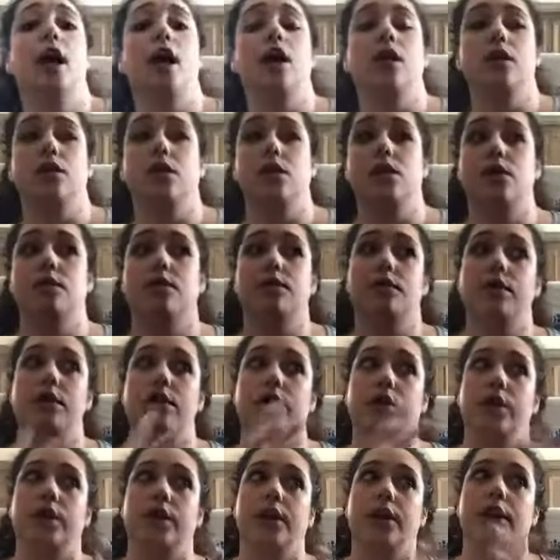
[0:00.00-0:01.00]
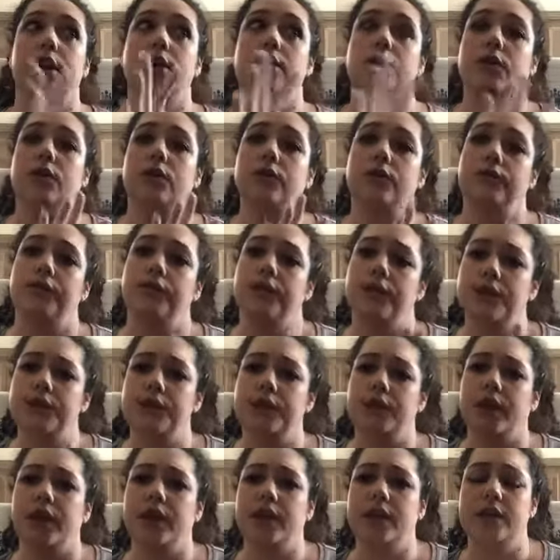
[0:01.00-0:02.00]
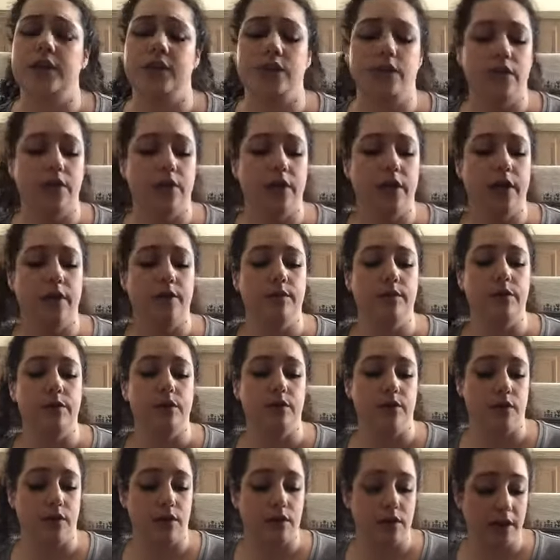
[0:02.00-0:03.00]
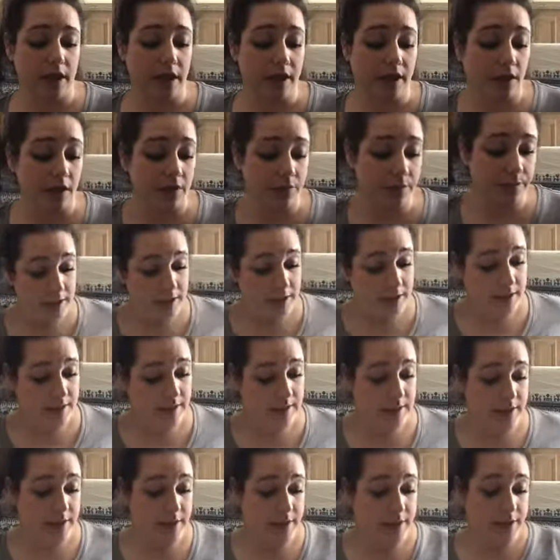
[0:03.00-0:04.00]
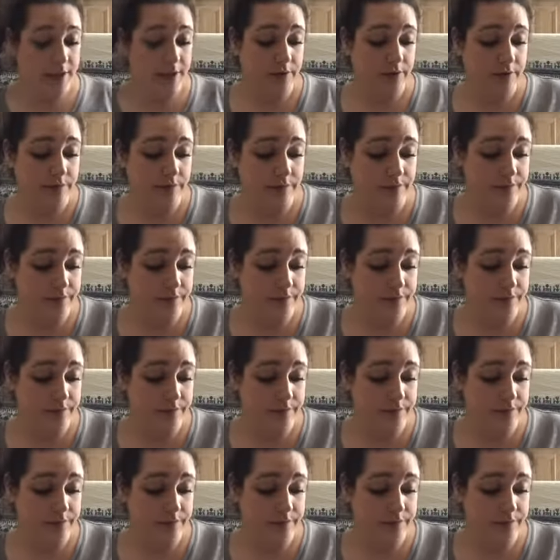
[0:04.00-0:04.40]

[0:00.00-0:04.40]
along with our kinder 1st grade history, we do it all together. Let's see here.